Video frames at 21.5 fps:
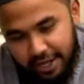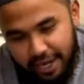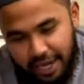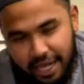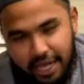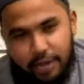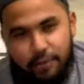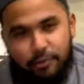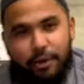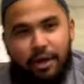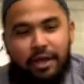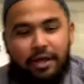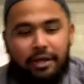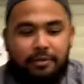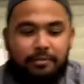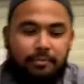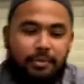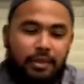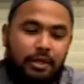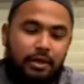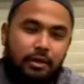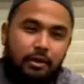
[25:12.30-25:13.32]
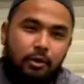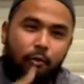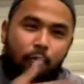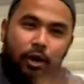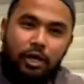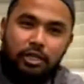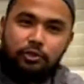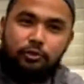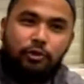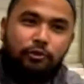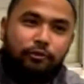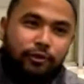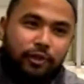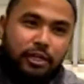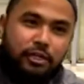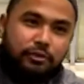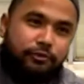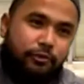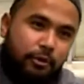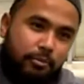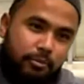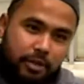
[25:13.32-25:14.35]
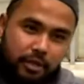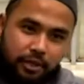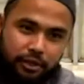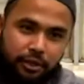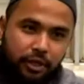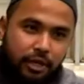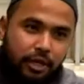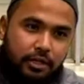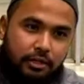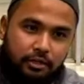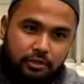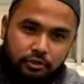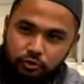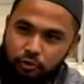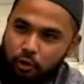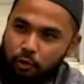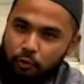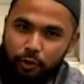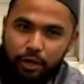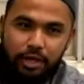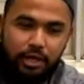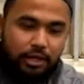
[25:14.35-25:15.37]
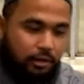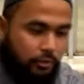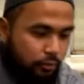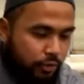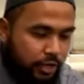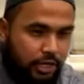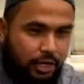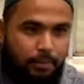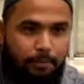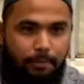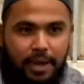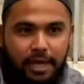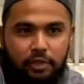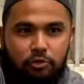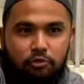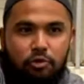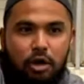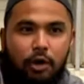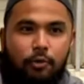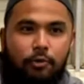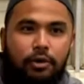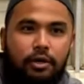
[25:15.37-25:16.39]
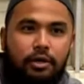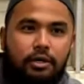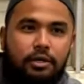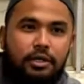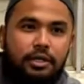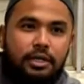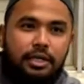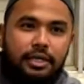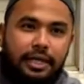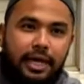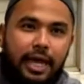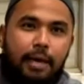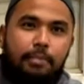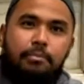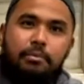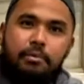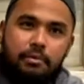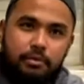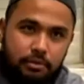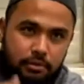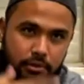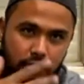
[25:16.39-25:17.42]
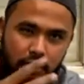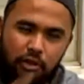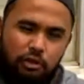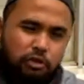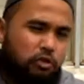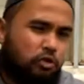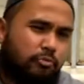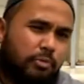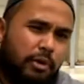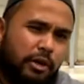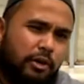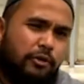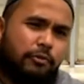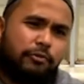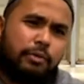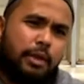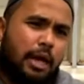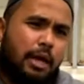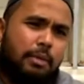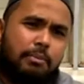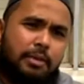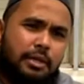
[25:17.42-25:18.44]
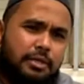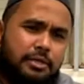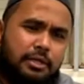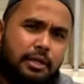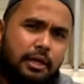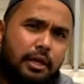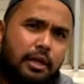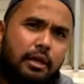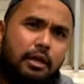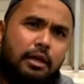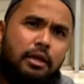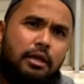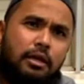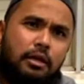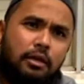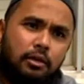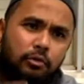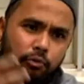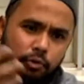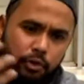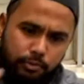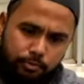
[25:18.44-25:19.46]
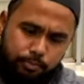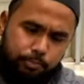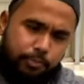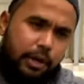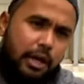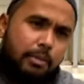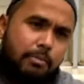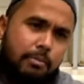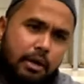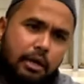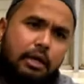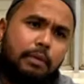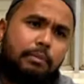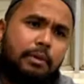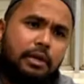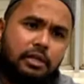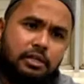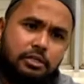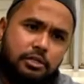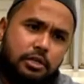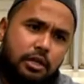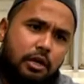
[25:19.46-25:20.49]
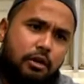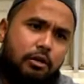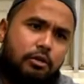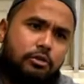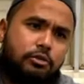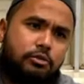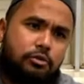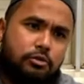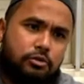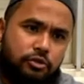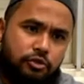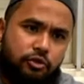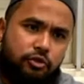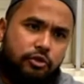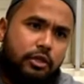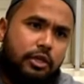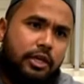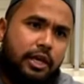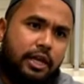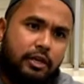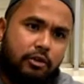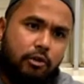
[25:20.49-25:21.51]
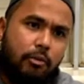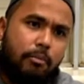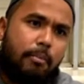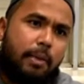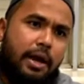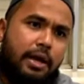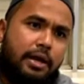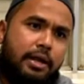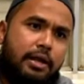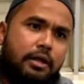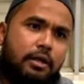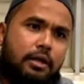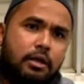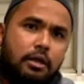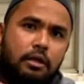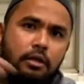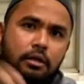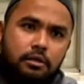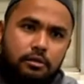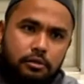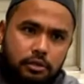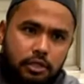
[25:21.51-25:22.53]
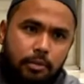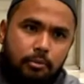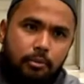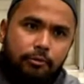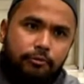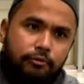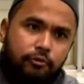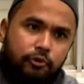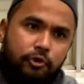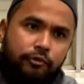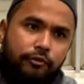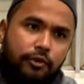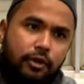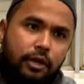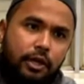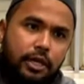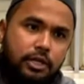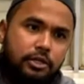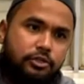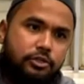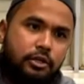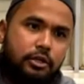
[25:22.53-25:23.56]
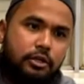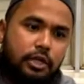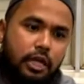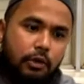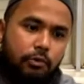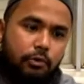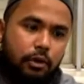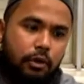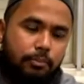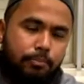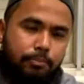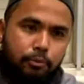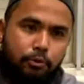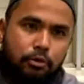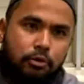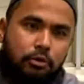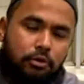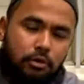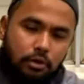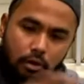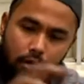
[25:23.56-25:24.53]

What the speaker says: Anyway, once we finish from the third throwing, we come back to our camp. Close to Maghrib time, let's say. We pray Maghrib and Isha, also shortening and combining. Some of travel agent, they will put